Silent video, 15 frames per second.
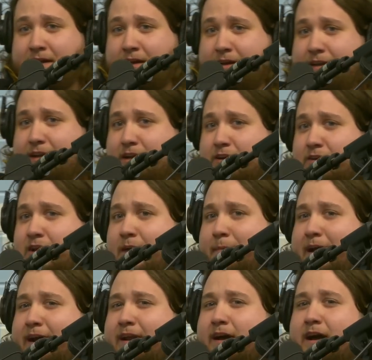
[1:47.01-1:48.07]
You know, coming
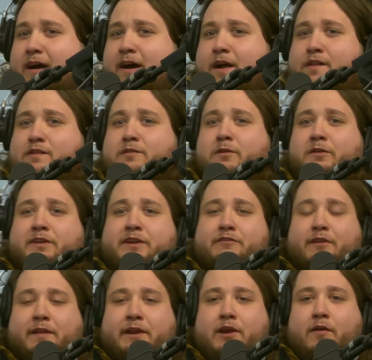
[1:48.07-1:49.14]
out of high school, didn't
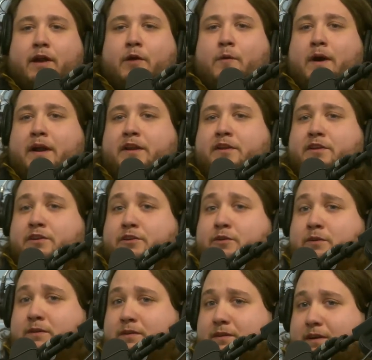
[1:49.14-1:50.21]
really know what I wanted to
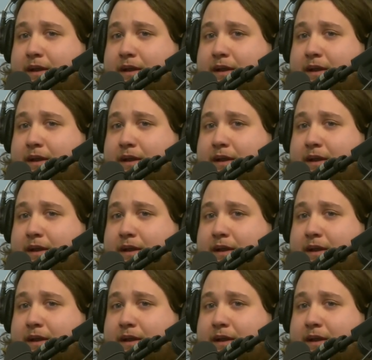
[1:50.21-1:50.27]
do.